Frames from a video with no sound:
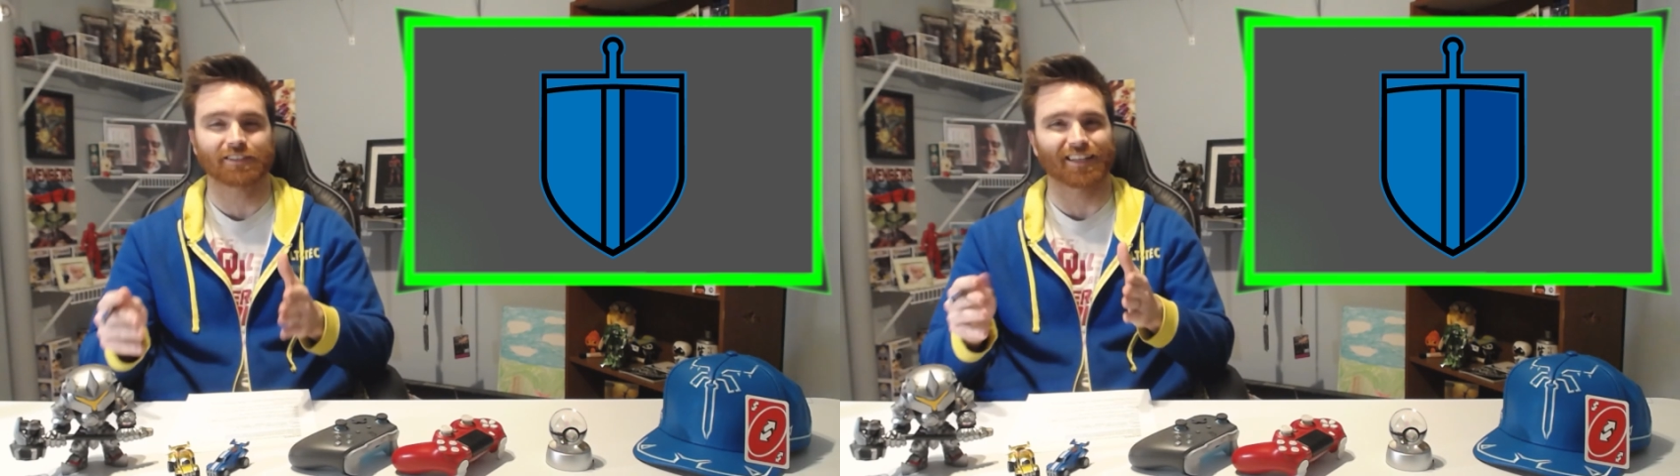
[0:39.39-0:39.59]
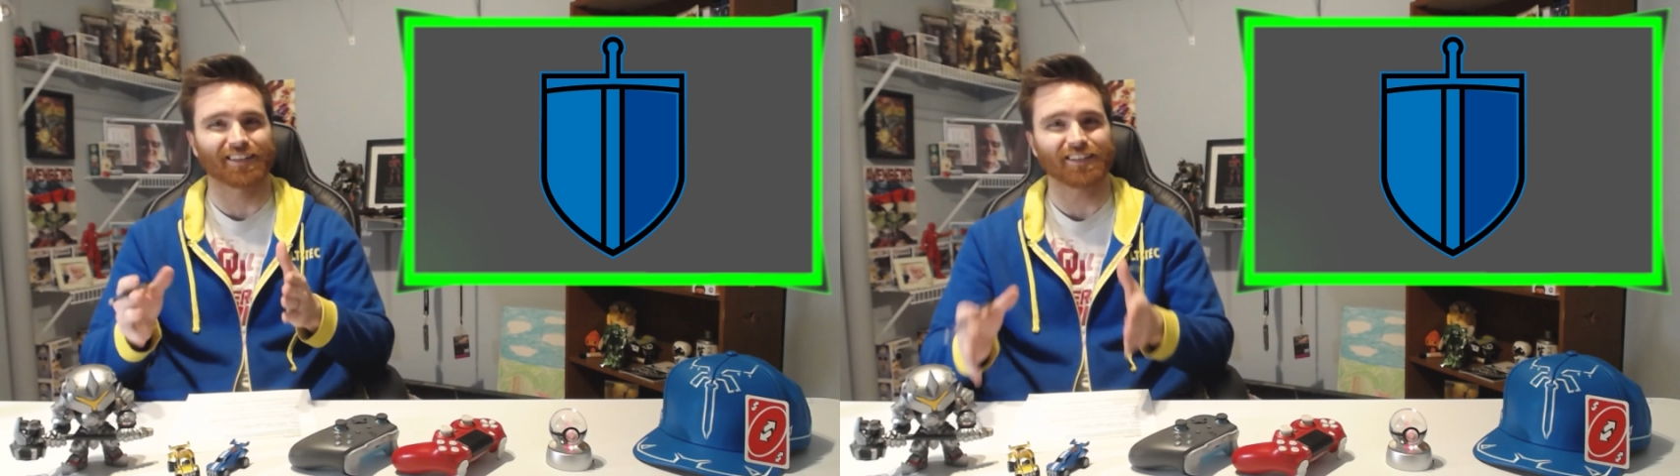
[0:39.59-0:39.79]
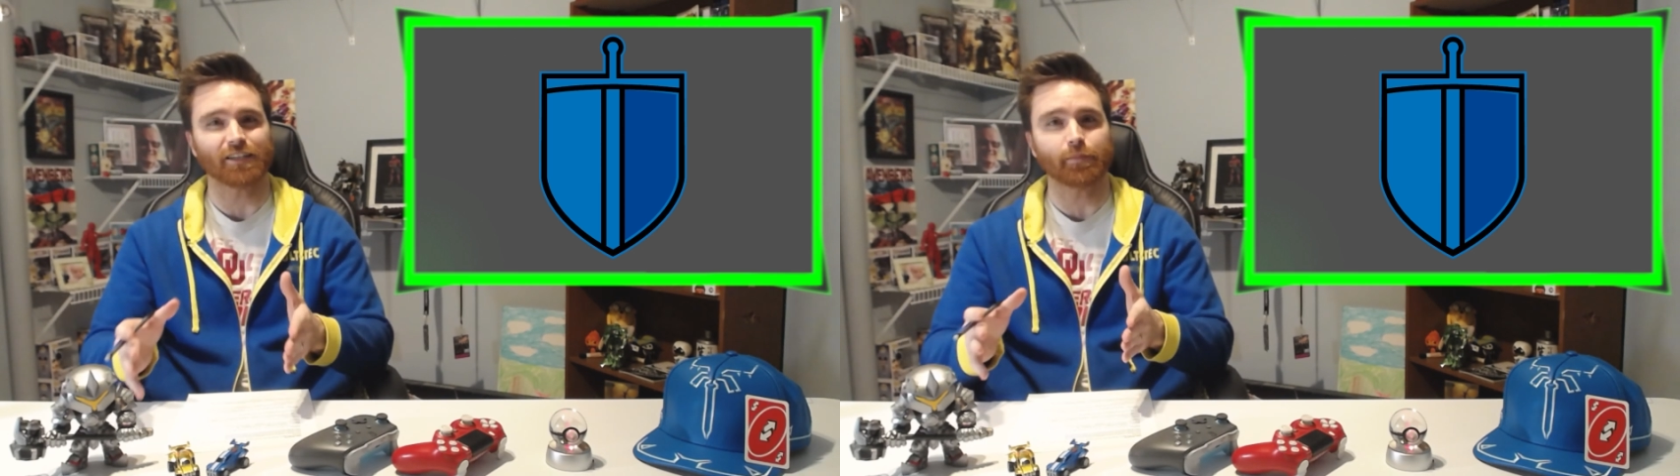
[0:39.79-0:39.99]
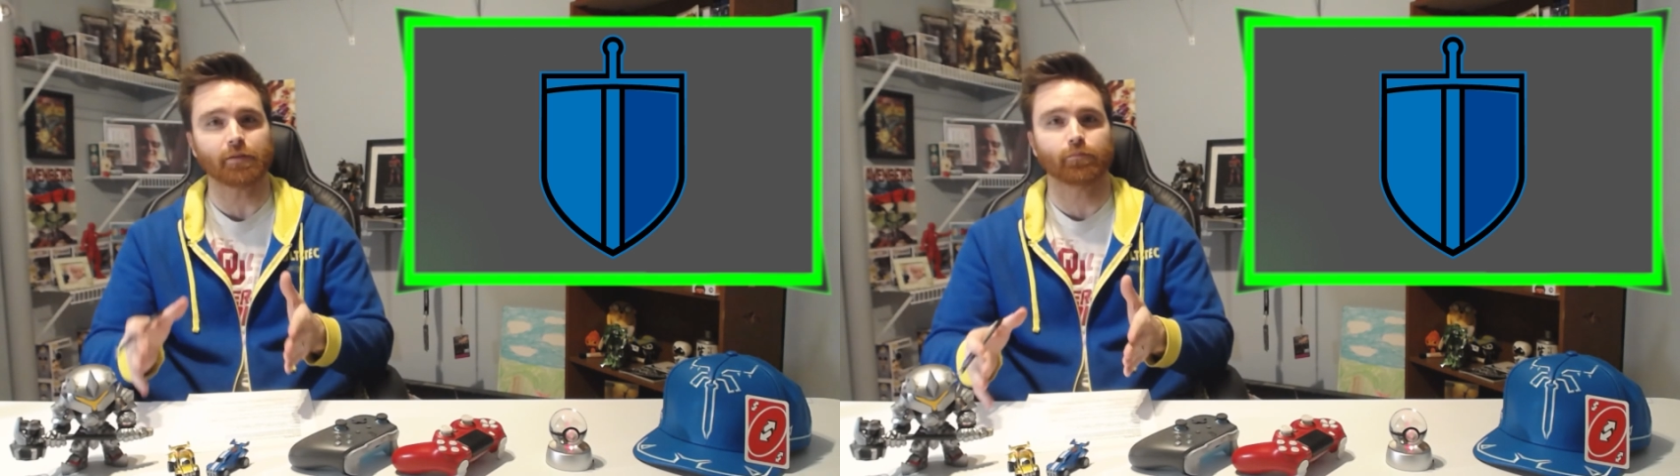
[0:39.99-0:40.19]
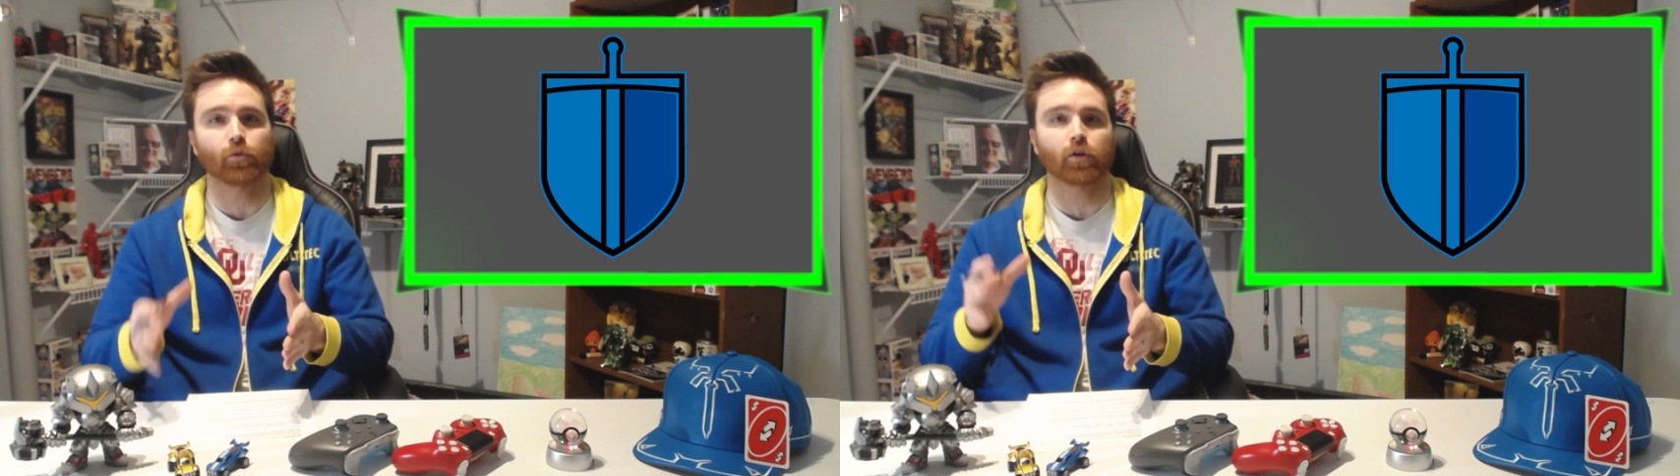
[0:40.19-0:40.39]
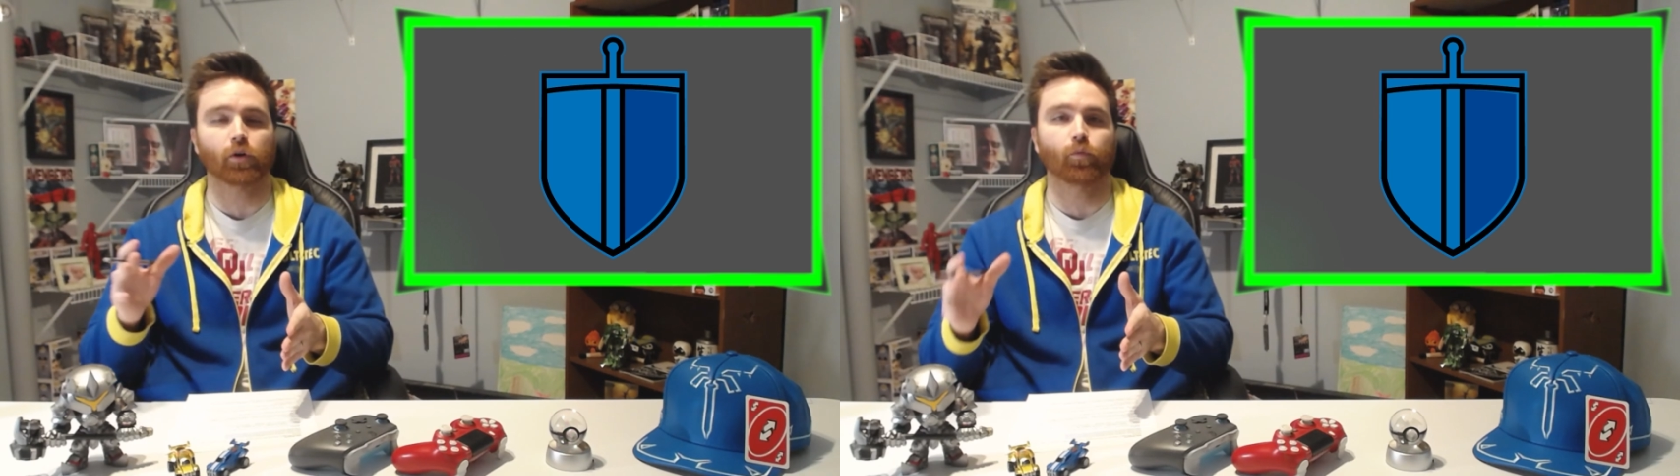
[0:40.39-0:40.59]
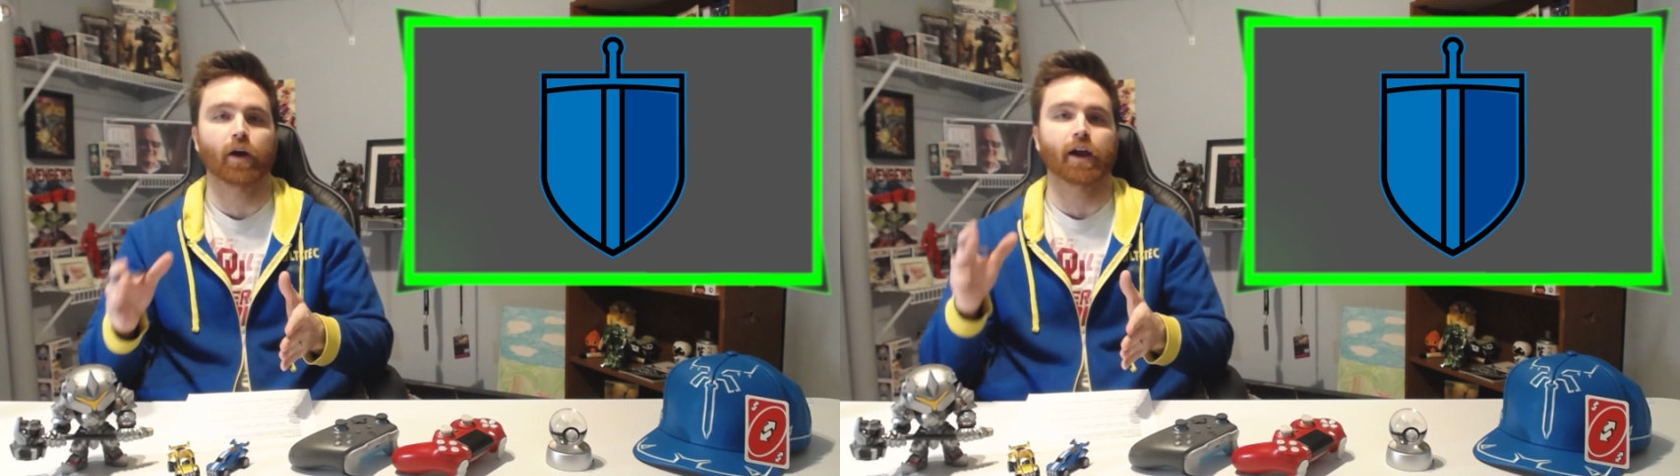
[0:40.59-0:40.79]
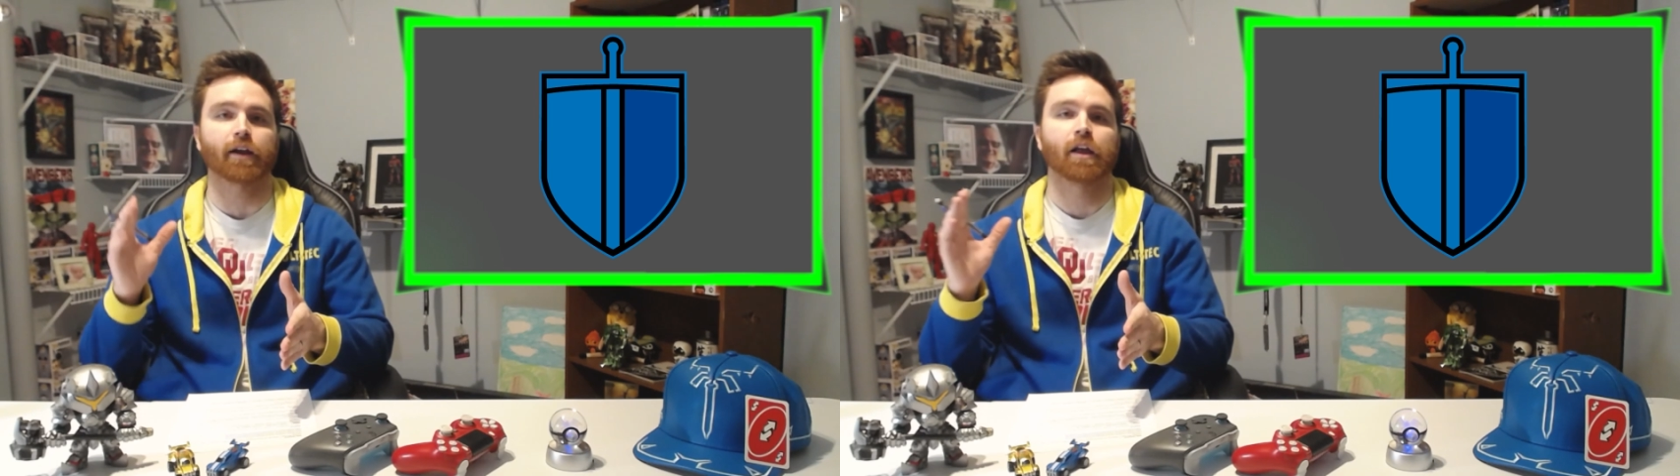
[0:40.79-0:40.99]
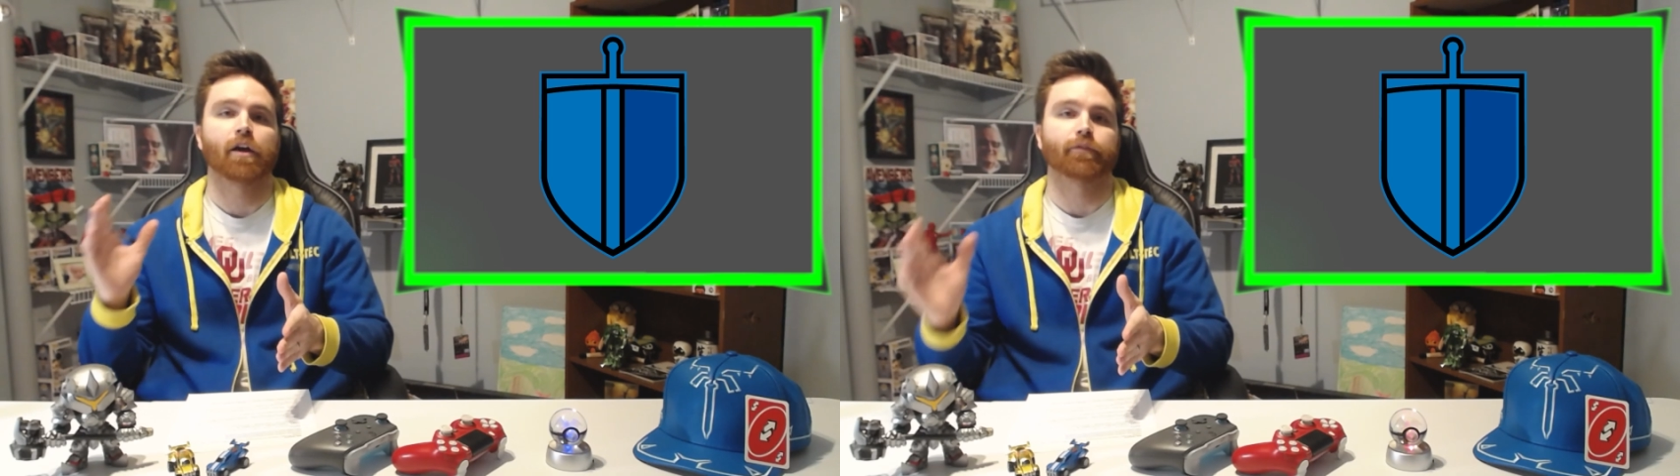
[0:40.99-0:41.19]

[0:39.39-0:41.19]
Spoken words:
just a little bit more away